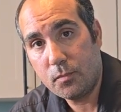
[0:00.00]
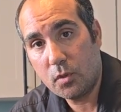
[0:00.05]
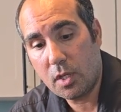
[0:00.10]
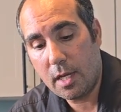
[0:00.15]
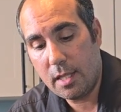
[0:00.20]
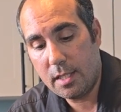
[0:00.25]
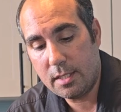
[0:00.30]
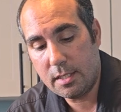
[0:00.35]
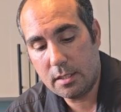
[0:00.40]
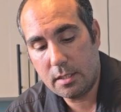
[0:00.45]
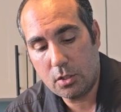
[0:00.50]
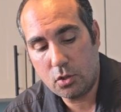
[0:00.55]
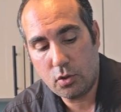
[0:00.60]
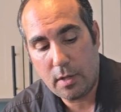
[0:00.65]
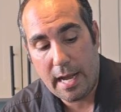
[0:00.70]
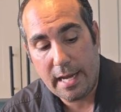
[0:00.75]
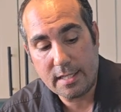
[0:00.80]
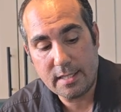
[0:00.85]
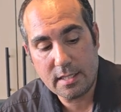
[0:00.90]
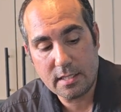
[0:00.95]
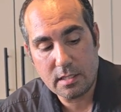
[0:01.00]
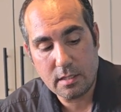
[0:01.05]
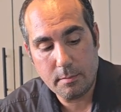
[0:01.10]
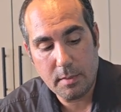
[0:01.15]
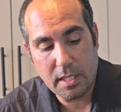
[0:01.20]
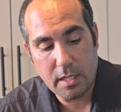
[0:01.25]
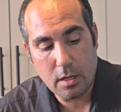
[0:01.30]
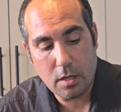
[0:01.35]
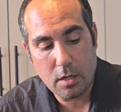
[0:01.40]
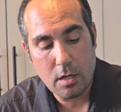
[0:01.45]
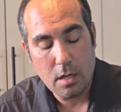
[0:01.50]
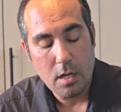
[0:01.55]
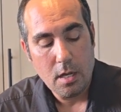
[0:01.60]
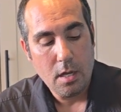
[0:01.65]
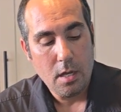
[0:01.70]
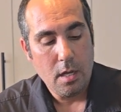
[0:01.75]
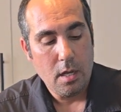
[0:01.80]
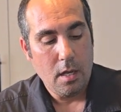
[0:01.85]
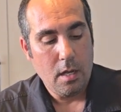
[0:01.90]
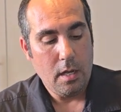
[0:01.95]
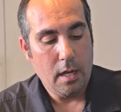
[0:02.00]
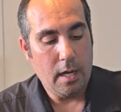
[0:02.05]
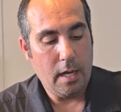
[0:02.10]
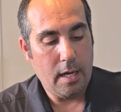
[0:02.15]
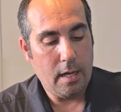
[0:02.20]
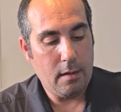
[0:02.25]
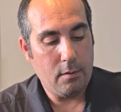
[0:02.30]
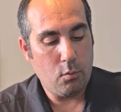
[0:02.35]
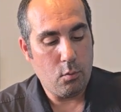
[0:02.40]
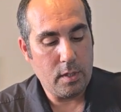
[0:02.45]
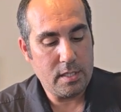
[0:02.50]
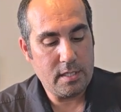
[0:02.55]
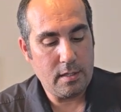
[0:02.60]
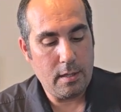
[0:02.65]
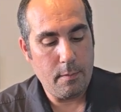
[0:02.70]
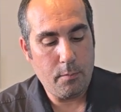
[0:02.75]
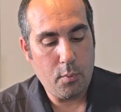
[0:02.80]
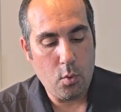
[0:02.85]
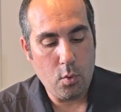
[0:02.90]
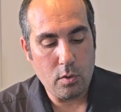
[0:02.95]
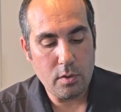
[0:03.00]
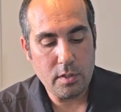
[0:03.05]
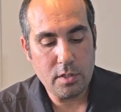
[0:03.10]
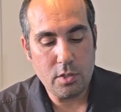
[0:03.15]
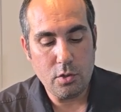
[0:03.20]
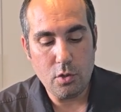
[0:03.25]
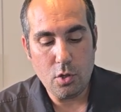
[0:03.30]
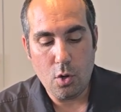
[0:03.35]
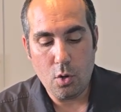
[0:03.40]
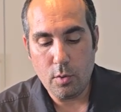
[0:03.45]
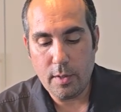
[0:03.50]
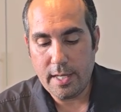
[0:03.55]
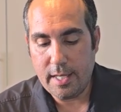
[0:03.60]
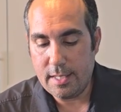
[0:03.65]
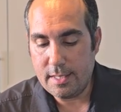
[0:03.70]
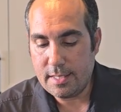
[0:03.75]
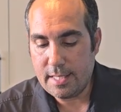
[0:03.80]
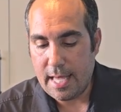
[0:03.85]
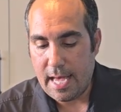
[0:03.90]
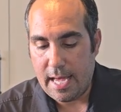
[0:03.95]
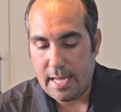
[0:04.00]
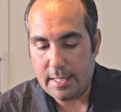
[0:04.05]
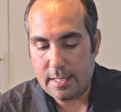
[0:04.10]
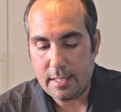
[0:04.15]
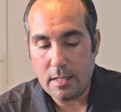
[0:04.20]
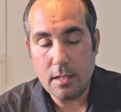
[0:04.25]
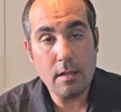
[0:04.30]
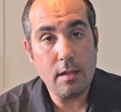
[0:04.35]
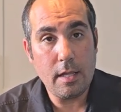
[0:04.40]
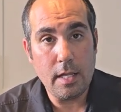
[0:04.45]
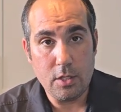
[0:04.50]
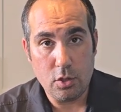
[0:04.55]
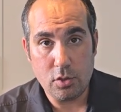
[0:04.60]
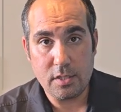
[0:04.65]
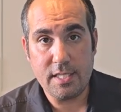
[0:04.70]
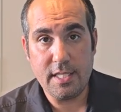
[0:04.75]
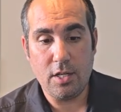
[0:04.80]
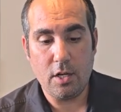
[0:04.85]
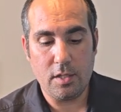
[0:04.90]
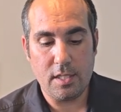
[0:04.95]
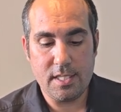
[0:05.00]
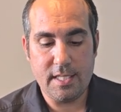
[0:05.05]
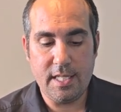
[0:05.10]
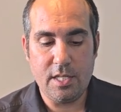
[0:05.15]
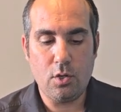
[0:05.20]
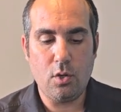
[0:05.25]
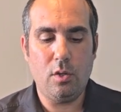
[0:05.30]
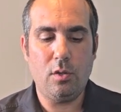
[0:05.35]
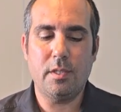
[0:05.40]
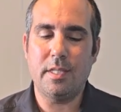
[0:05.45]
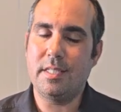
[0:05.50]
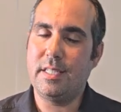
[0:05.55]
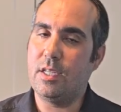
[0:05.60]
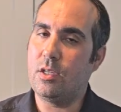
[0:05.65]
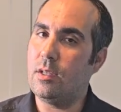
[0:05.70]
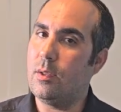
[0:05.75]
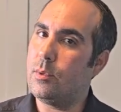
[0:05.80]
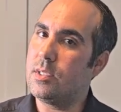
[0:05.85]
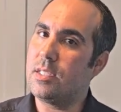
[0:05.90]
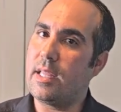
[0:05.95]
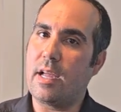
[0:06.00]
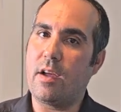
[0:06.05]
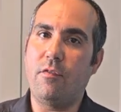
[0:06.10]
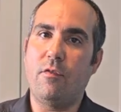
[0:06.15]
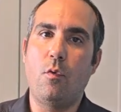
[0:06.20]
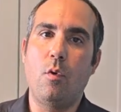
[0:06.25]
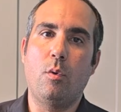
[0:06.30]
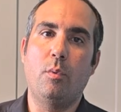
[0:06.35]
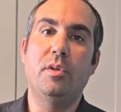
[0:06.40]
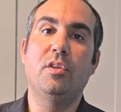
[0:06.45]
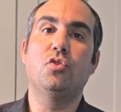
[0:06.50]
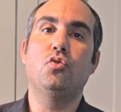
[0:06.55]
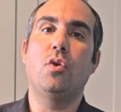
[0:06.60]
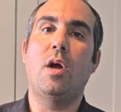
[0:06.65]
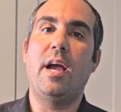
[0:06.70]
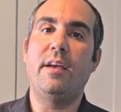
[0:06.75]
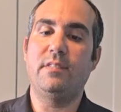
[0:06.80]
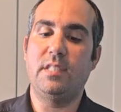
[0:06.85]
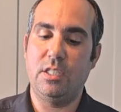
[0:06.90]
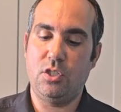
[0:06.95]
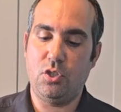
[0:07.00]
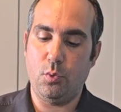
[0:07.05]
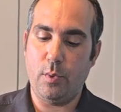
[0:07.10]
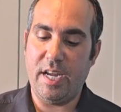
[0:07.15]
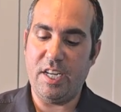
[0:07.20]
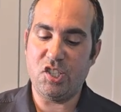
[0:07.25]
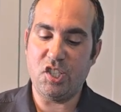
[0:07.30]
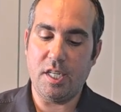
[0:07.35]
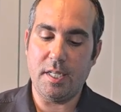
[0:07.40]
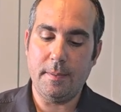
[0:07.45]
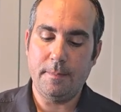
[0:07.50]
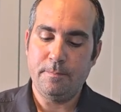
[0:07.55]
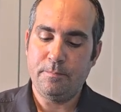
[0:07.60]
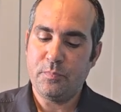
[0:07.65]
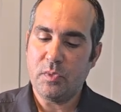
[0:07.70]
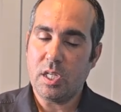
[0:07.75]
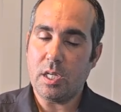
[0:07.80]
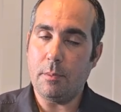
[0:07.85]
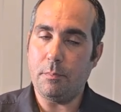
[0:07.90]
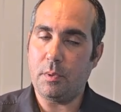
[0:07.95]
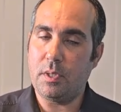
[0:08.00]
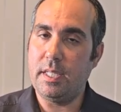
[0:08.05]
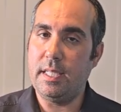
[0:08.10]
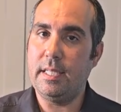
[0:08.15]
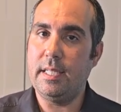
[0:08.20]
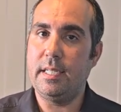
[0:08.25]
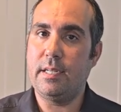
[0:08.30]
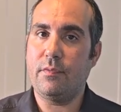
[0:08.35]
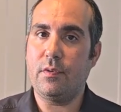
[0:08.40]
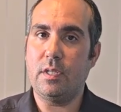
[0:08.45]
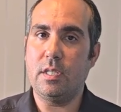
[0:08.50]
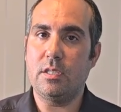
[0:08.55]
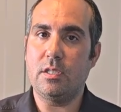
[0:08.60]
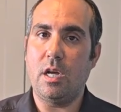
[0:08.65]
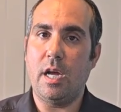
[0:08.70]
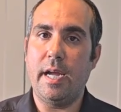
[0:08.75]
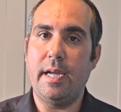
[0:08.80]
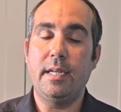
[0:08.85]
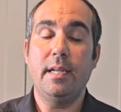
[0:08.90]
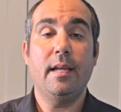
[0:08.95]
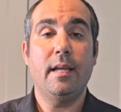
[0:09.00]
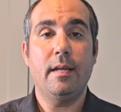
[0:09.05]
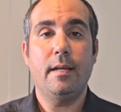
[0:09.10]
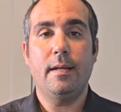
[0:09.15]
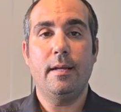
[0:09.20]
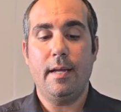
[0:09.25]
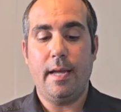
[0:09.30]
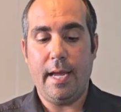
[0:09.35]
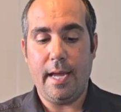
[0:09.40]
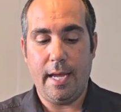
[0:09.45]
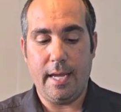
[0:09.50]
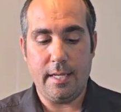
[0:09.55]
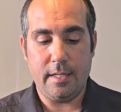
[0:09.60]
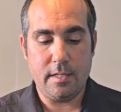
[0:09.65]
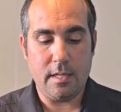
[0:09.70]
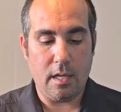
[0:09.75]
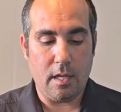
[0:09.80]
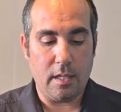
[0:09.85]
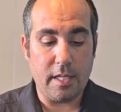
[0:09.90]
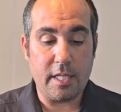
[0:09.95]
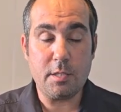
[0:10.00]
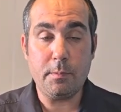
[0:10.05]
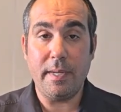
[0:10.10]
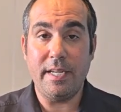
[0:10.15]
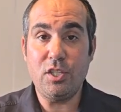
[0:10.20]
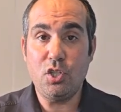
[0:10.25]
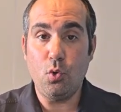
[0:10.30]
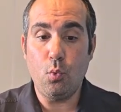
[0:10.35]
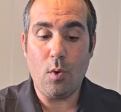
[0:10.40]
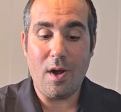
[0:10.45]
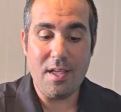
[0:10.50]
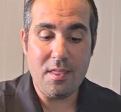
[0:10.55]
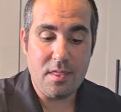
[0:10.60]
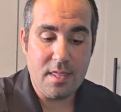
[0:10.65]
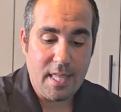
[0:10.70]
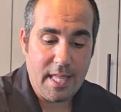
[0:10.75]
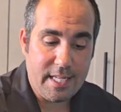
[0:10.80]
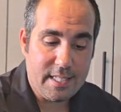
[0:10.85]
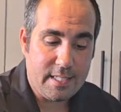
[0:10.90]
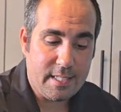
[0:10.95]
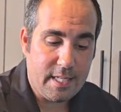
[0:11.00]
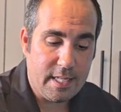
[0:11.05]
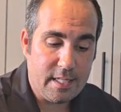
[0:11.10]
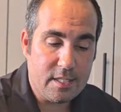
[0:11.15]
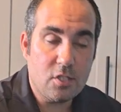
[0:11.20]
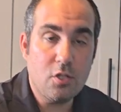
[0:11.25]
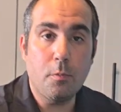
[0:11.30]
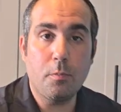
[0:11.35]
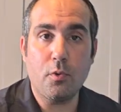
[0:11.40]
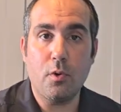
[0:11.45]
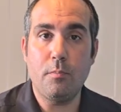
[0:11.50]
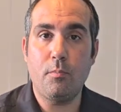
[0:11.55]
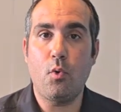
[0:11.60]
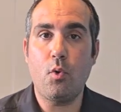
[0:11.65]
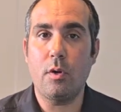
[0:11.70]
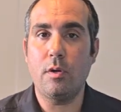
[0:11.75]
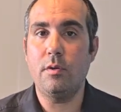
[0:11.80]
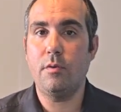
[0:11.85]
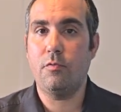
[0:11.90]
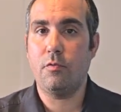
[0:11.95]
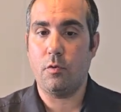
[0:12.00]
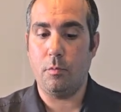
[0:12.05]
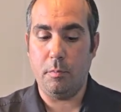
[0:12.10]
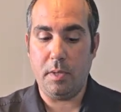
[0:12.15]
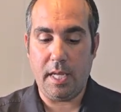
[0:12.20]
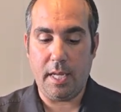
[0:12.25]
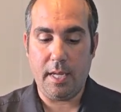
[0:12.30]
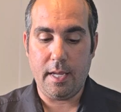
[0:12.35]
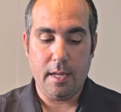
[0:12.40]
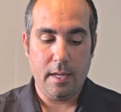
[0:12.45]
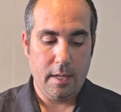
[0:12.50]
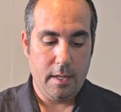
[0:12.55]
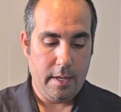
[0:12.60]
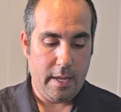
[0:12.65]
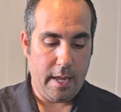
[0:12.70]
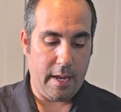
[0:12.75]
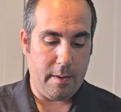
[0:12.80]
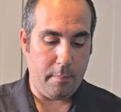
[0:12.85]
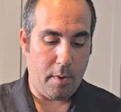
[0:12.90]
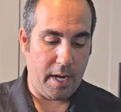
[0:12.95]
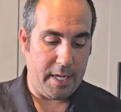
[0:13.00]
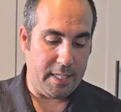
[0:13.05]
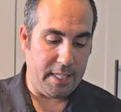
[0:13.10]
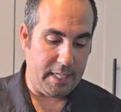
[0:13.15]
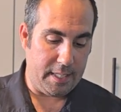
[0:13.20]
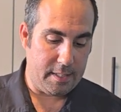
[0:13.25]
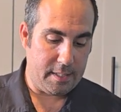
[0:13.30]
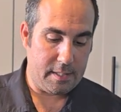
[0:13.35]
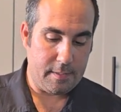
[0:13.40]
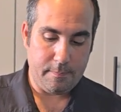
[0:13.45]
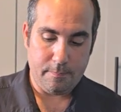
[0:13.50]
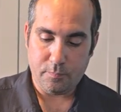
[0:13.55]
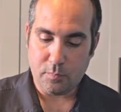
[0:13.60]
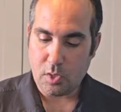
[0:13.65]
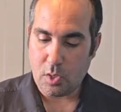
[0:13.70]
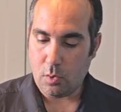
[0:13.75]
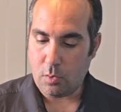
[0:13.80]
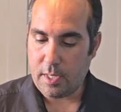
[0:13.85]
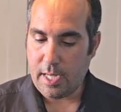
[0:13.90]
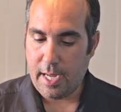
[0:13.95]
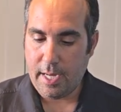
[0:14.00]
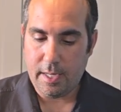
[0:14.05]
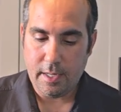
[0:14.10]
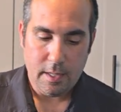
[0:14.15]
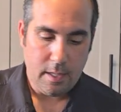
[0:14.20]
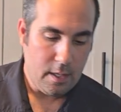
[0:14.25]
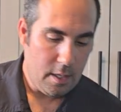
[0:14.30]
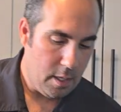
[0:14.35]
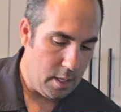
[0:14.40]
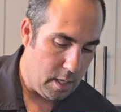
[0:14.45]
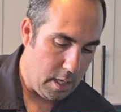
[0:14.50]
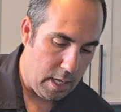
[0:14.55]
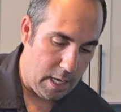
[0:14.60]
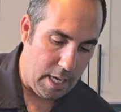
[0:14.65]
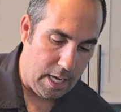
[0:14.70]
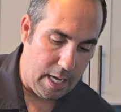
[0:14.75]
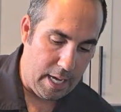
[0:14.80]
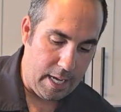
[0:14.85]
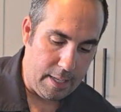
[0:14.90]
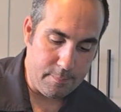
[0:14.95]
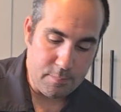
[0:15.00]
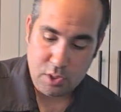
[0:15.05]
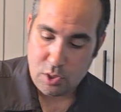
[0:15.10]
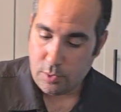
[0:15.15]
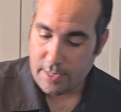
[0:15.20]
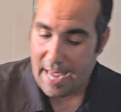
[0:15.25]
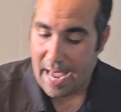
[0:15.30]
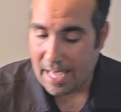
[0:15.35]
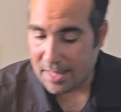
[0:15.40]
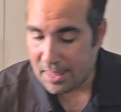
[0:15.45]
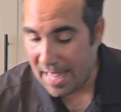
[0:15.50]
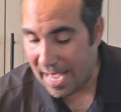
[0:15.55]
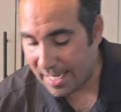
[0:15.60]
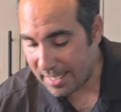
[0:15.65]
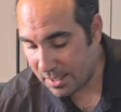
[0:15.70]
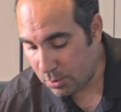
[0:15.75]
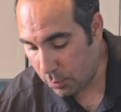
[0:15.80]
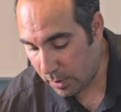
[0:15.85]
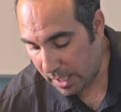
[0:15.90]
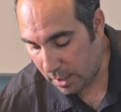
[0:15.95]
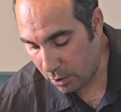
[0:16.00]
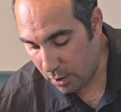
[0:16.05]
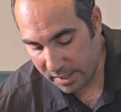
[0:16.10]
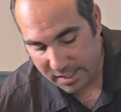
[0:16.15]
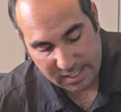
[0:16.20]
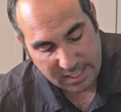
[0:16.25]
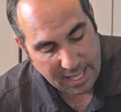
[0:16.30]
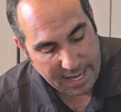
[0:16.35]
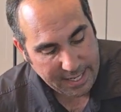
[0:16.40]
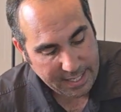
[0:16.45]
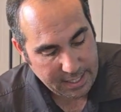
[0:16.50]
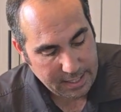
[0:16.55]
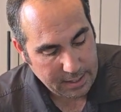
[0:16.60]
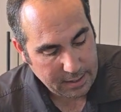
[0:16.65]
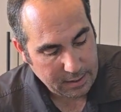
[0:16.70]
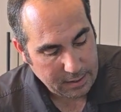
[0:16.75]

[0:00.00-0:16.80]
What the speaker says: Okay, this is the track system here. What's important to know is that, and you'll see it on the Seagull, was like a four-wheel drive situation, completely different design, and I'll explain to you why this is super important for me and my needs. Okay, so yeah, that's what it looks like.